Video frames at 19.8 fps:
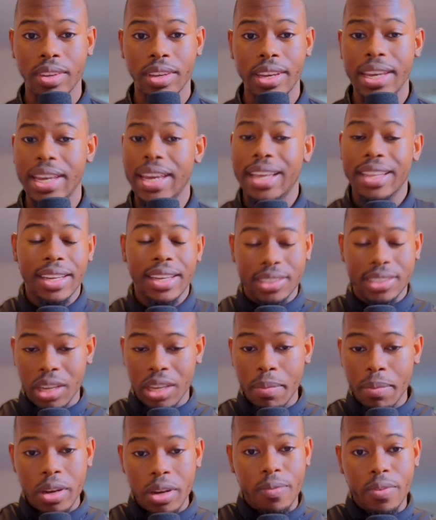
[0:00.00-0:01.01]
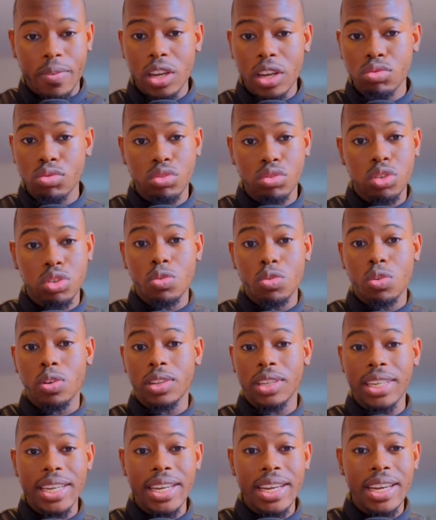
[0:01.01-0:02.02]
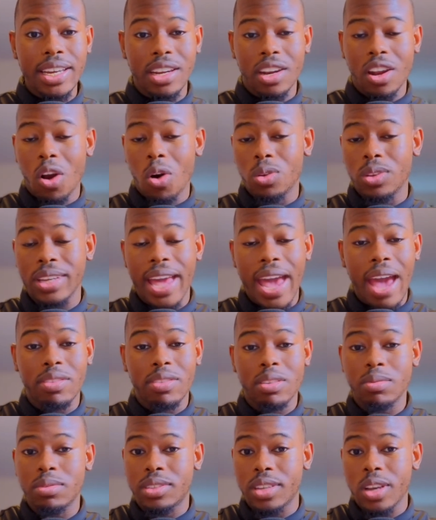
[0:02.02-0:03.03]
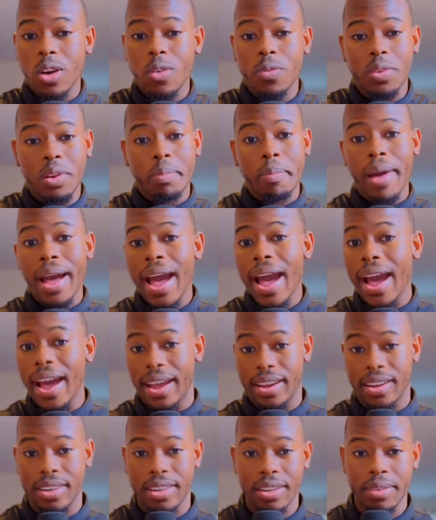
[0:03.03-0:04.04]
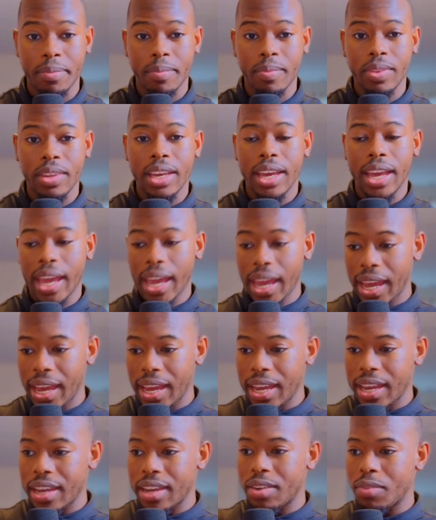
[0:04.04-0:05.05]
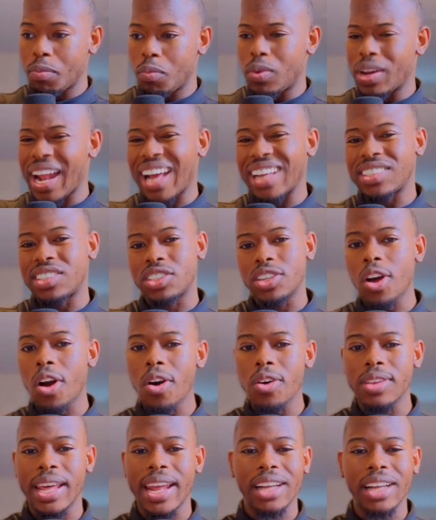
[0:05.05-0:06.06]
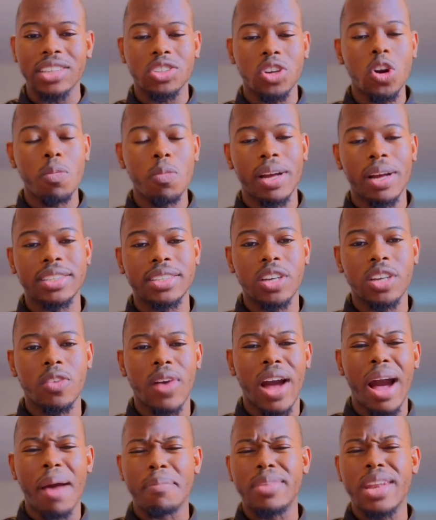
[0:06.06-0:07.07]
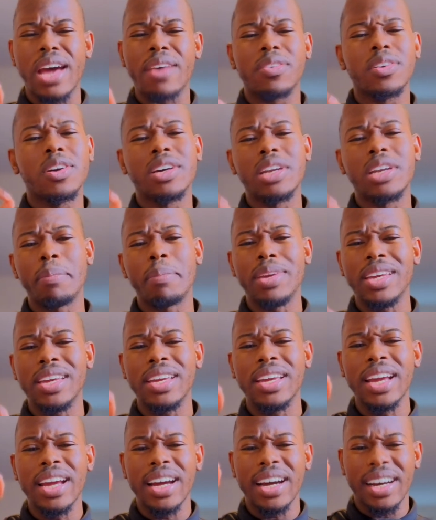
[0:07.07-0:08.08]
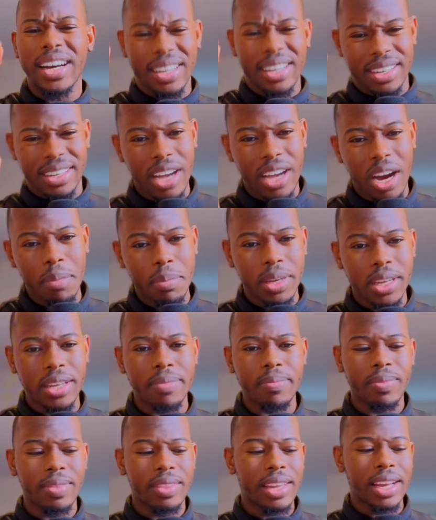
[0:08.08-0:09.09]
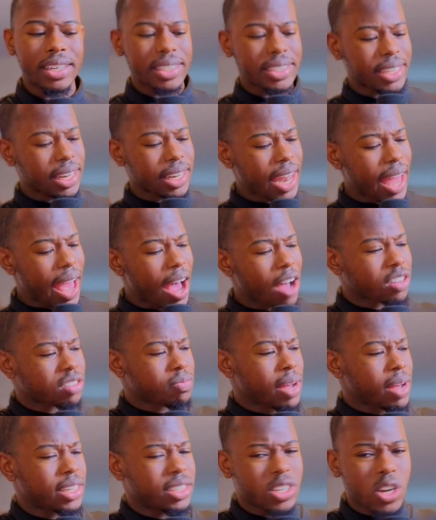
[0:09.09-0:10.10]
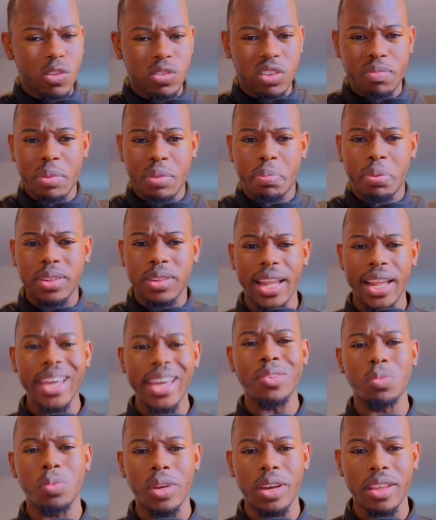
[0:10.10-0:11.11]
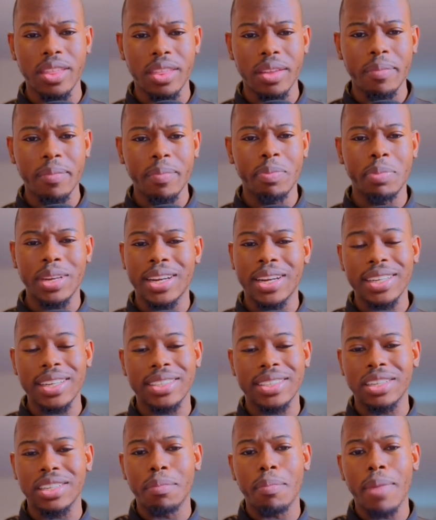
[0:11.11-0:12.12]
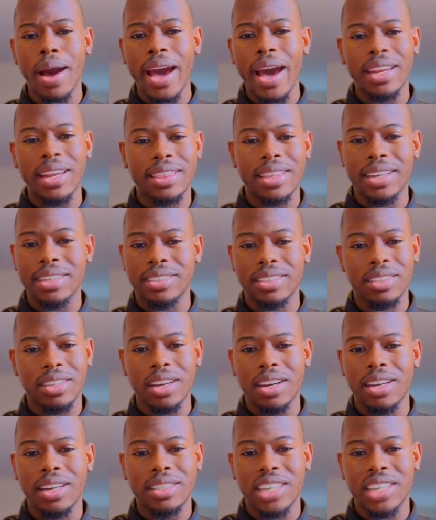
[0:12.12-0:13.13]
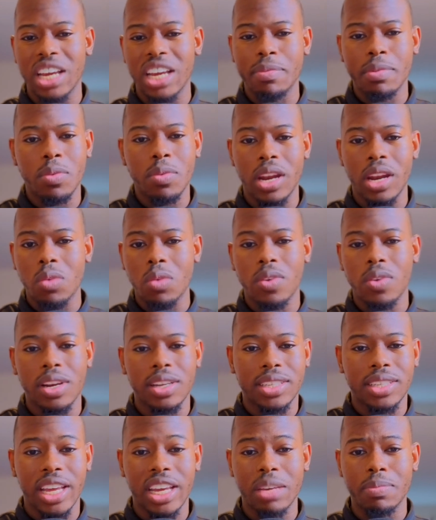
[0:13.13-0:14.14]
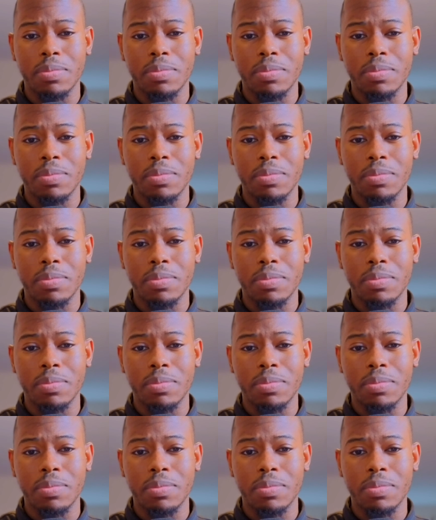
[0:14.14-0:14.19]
There's some individuals who will lead and only have themselves in mind. And when I saw that, I told myself, I'm never going to be a dummy that just allows myself to be played with because somebody thinks that they're going to take me where they want to take me.